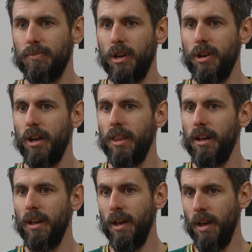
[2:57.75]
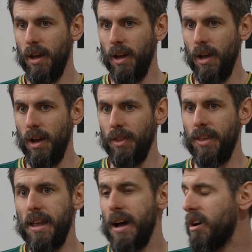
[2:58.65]
So, you know, they're
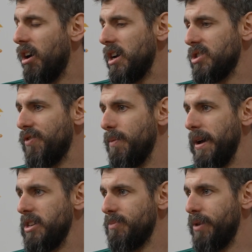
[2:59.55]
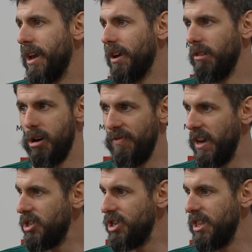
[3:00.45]
young guys off the bench, are bringing a lot of
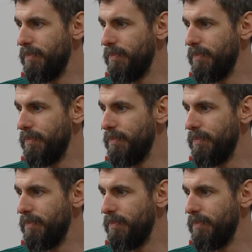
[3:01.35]
energy.